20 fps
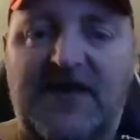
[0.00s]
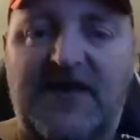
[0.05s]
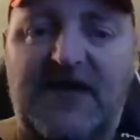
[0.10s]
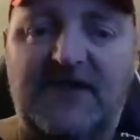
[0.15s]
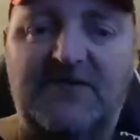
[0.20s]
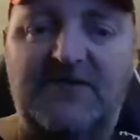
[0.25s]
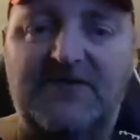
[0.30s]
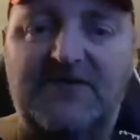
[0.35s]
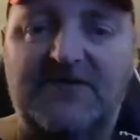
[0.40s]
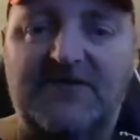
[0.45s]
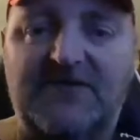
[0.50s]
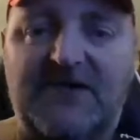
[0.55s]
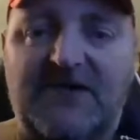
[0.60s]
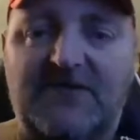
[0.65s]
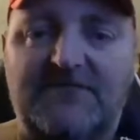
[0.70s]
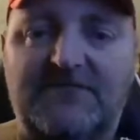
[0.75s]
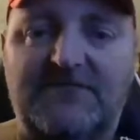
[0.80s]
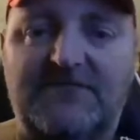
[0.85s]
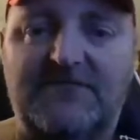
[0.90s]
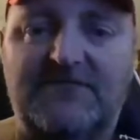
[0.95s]
that hooked
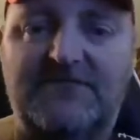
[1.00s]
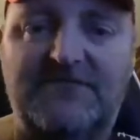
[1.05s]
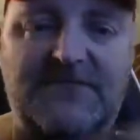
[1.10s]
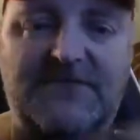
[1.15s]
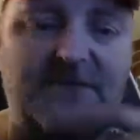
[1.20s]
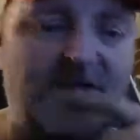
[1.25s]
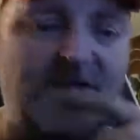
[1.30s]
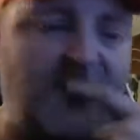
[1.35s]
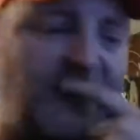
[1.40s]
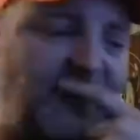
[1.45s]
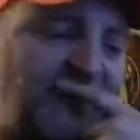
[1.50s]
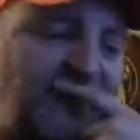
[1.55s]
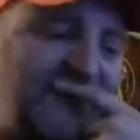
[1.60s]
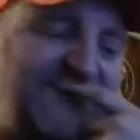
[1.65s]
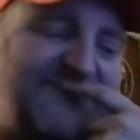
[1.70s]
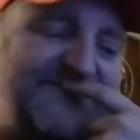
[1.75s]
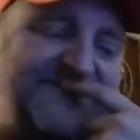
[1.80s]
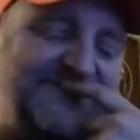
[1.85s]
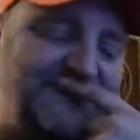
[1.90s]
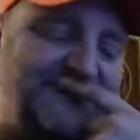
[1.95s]
up.
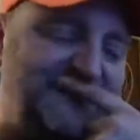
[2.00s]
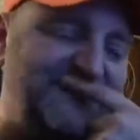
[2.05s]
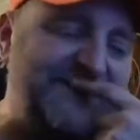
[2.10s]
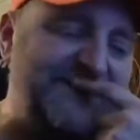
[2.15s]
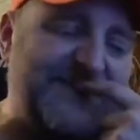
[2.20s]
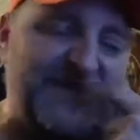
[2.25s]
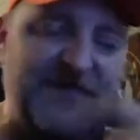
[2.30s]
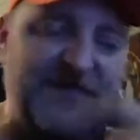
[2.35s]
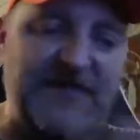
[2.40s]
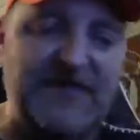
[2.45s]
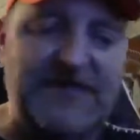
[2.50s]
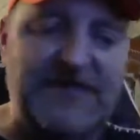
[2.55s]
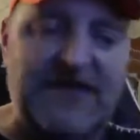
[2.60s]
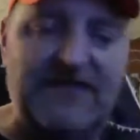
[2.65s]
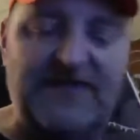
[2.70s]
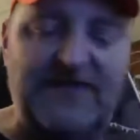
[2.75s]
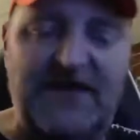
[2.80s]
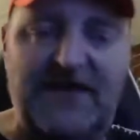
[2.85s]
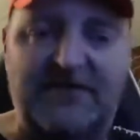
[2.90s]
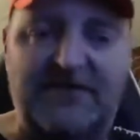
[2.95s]
And then they
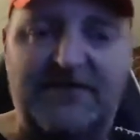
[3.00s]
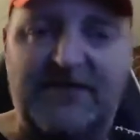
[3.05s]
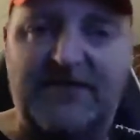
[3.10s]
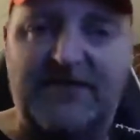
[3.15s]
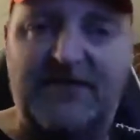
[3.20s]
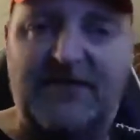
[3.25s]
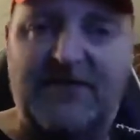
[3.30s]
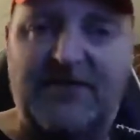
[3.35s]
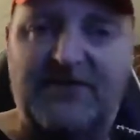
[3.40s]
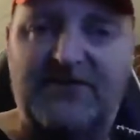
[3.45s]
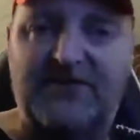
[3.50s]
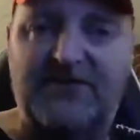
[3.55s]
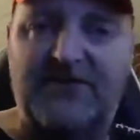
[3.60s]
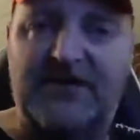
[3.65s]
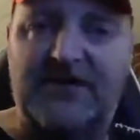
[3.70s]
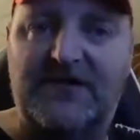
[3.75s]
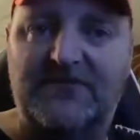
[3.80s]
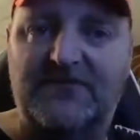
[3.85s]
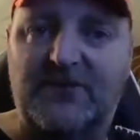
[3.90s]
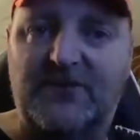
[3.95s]
have that on me all
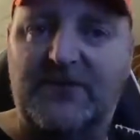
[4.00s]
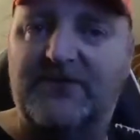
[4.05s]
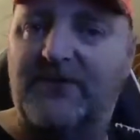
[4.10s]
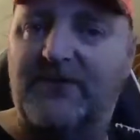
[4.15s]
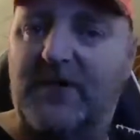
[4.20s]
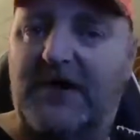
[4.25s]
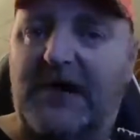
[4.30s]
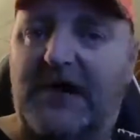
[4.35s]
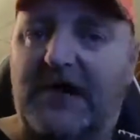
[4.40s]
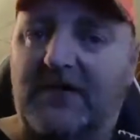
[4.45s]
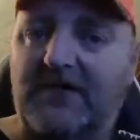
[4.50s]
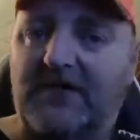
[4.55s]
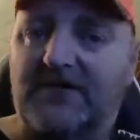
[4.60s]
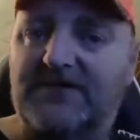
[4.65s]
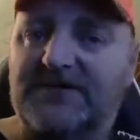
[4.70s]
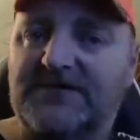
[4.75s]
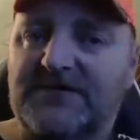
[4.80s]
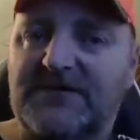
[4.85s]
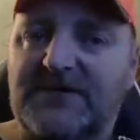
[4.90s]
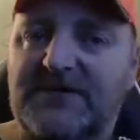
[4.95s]
throughout 24
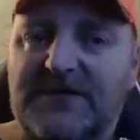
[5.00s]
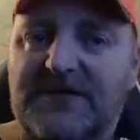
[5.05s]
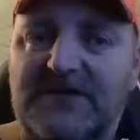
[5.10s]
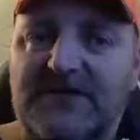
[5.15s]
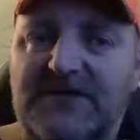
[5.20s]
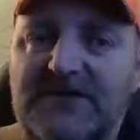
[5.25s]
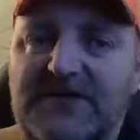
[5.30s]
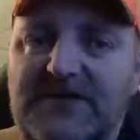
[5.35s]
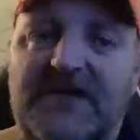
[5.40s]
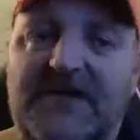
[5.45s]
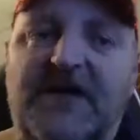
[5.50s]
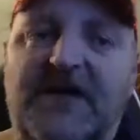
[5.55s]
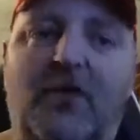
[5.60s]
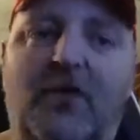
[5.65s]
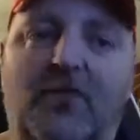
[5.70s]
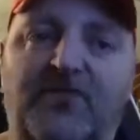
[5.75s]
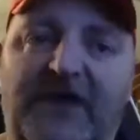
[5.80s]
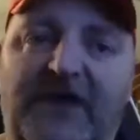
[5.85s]
hours. Then go